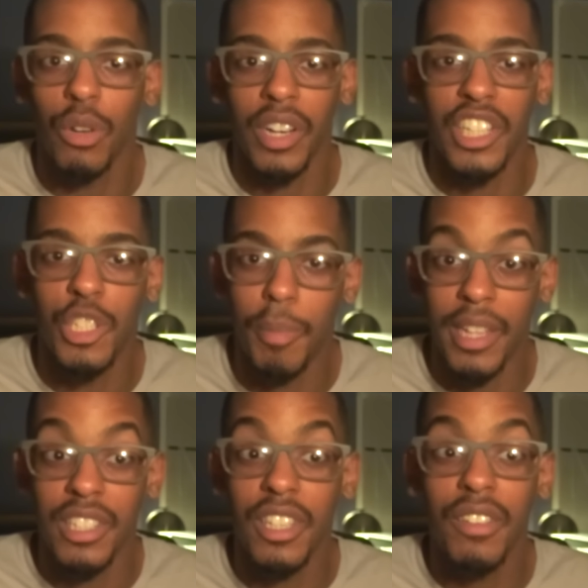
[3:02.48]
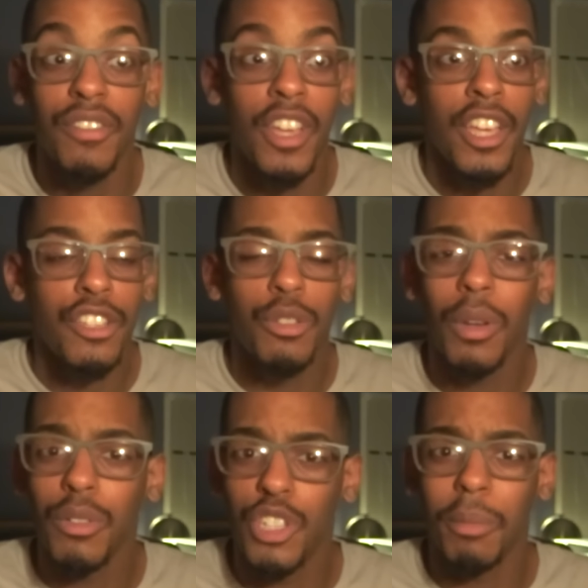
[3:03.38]
darn expensive.
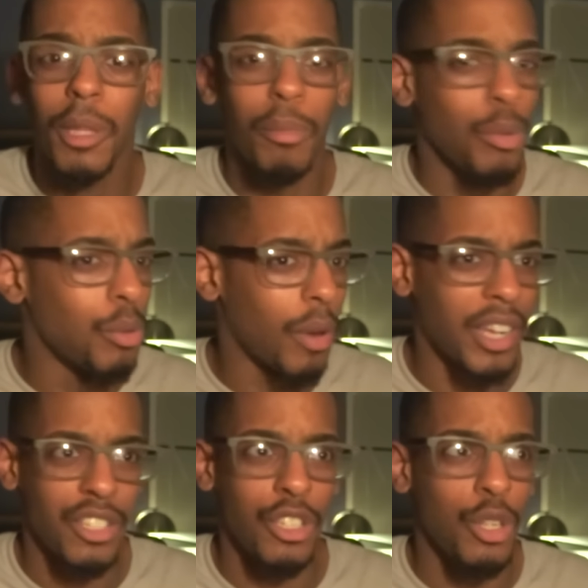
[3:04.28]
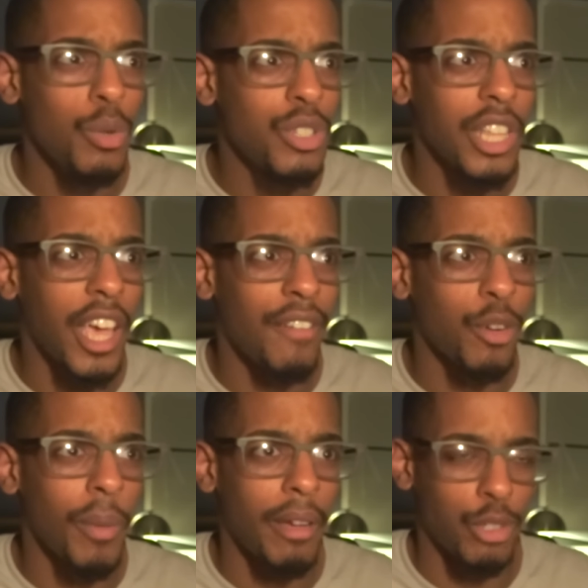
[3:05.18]
Studio Ghibli Blu-rays usually
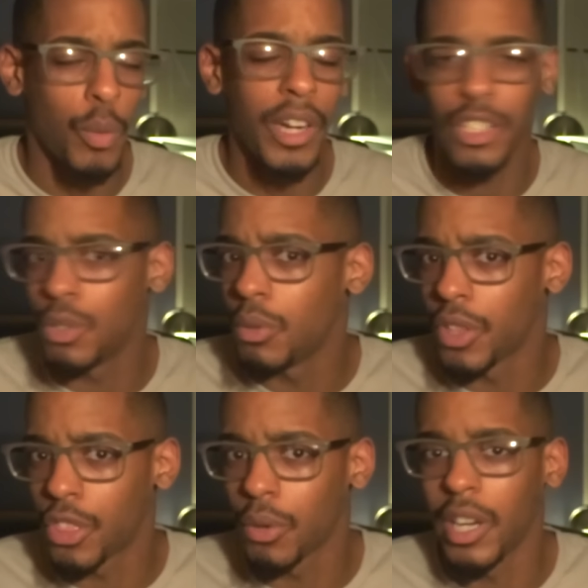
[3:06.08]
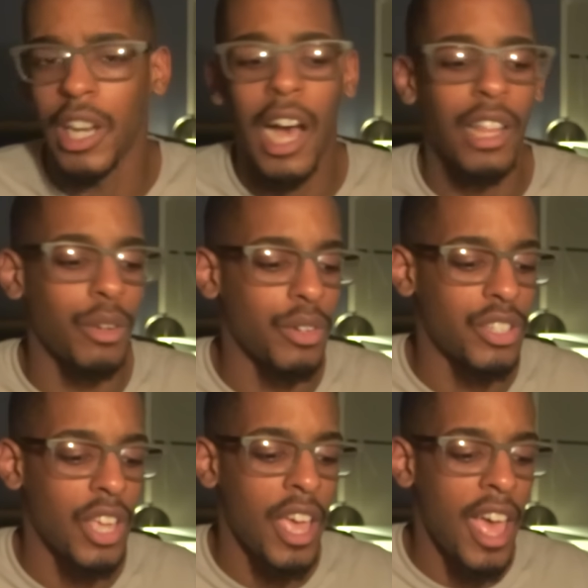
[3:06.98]
hover around $22 to
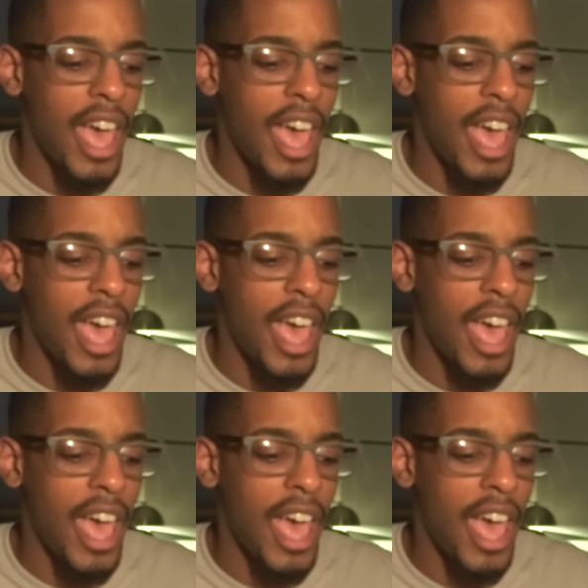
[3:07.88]
$30,